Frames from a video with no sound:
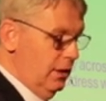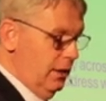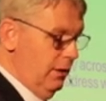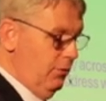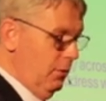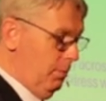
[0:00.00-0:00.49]

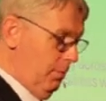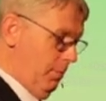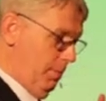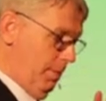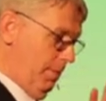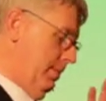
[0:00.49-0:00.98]
And
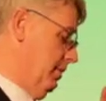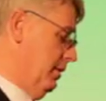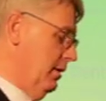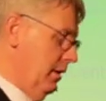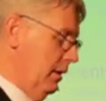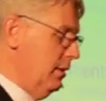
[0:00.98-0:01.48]

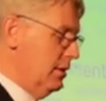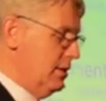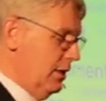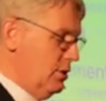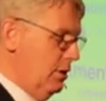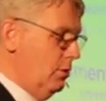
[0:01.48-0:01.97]
this is
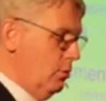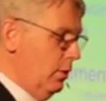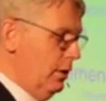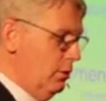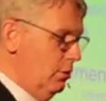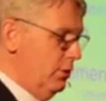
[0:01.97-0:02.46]
actually
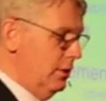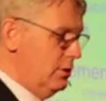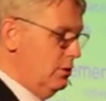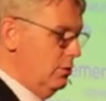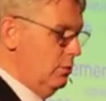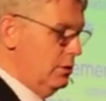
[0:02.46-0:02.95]
quite a good thing
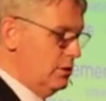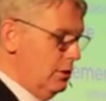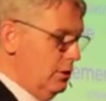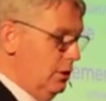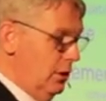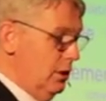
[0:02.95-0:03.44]
to do, is
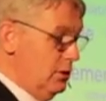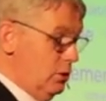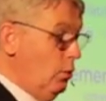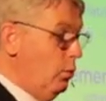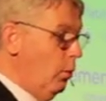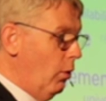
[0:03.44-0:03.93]

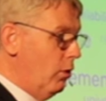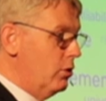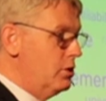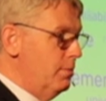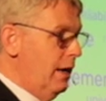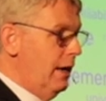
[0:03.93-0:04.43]
to
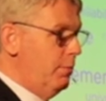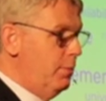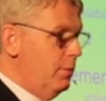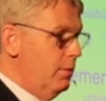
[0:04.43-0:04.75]
word map